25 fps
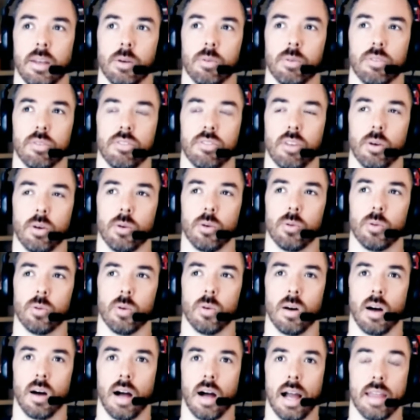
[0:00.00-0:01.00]
So
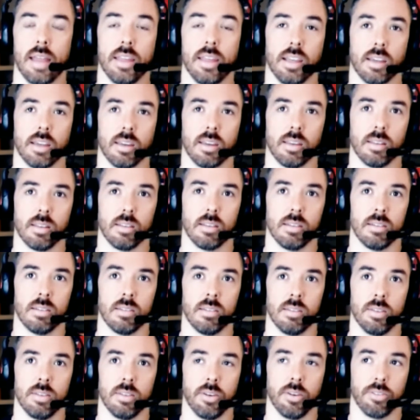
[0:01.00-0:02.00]
I think
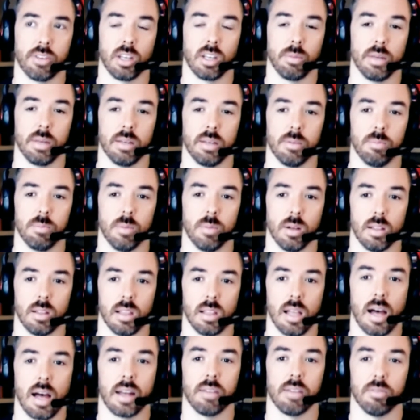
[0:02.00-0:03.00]
there's going to be a
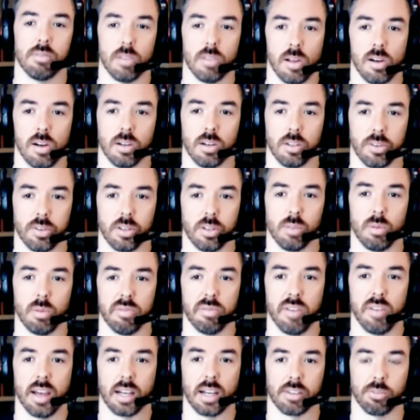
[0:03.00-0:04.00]
lot of long-term
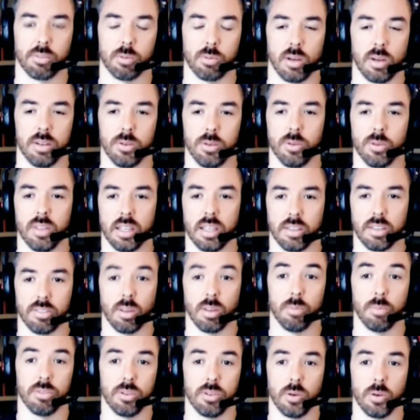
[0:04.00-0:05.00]
effects where I do think
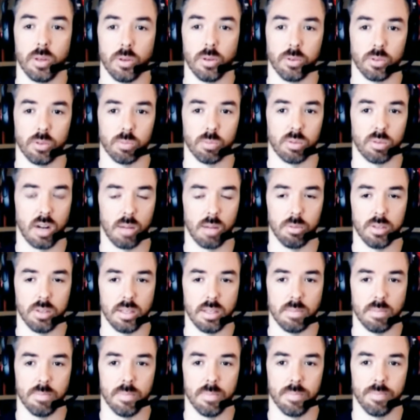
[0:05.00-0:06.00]
some studios will
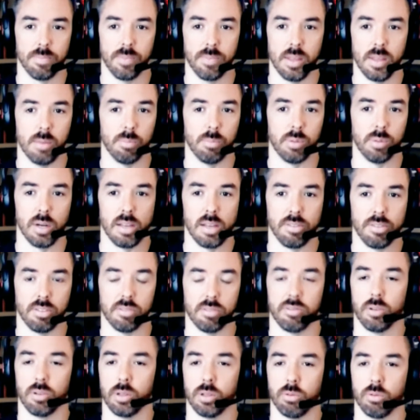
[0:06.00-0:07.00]
probably embrace a
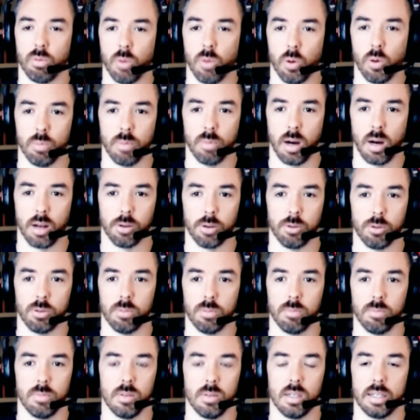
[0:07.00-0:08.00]
fully remote model,
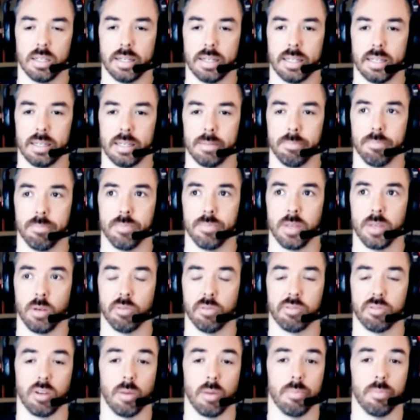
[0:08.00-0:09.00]

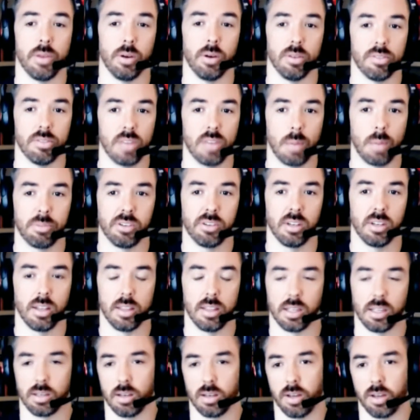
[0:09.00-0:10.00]
from their inception. I
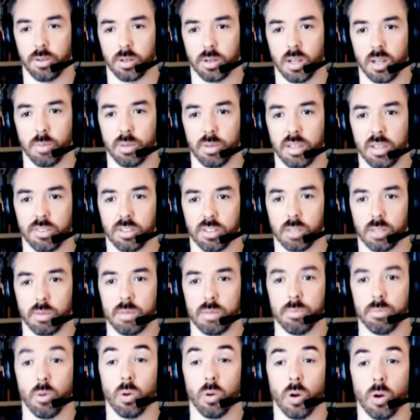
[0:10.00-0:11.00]
think other companies are going
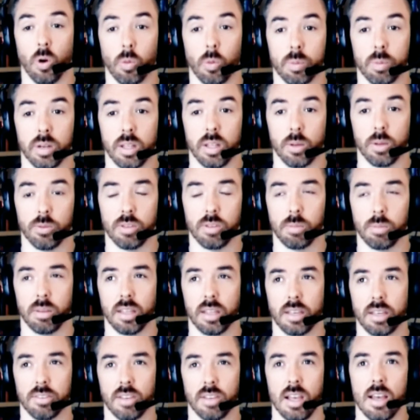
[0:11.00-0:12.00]
to be more open to those types of
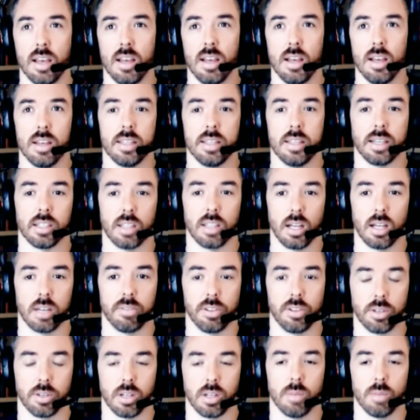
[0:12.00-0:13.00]
things. I think a lot
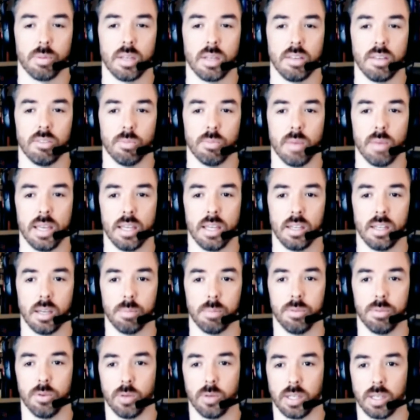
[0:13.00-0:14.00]
of other companies may end
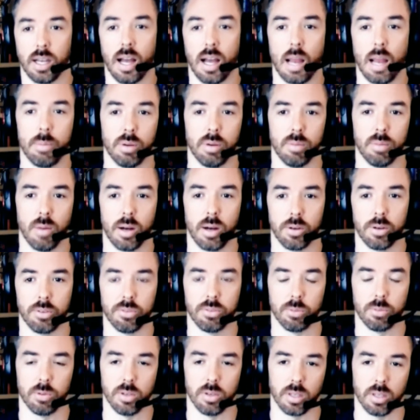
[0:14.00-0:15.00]
up doing hybrid
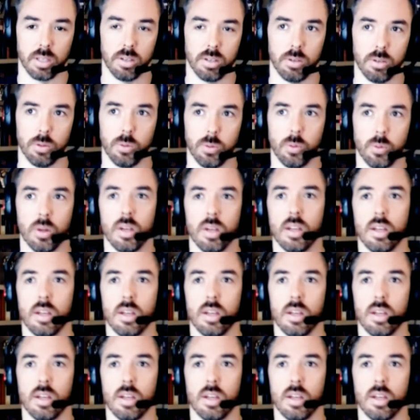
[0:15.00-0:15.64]
models where you can do